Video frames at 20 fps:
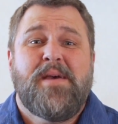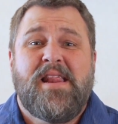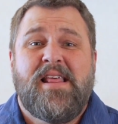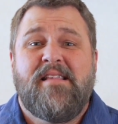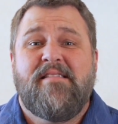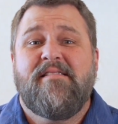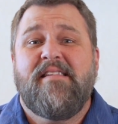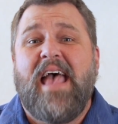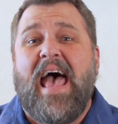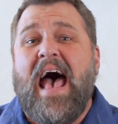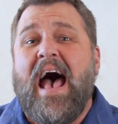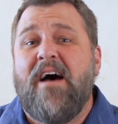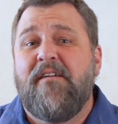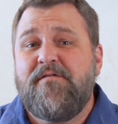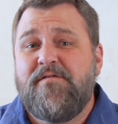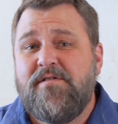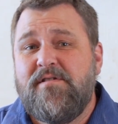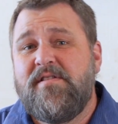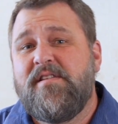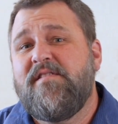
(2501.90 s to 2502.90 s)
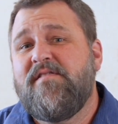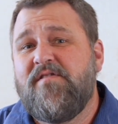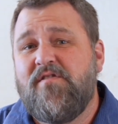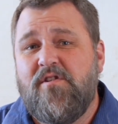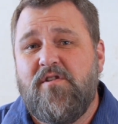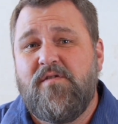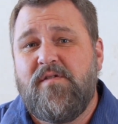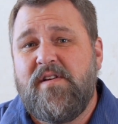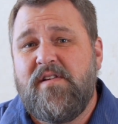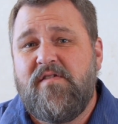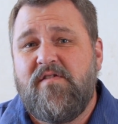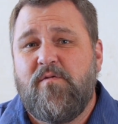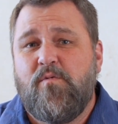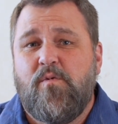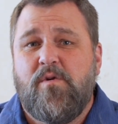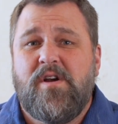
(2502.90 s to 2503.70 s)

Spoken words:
minutes after this service,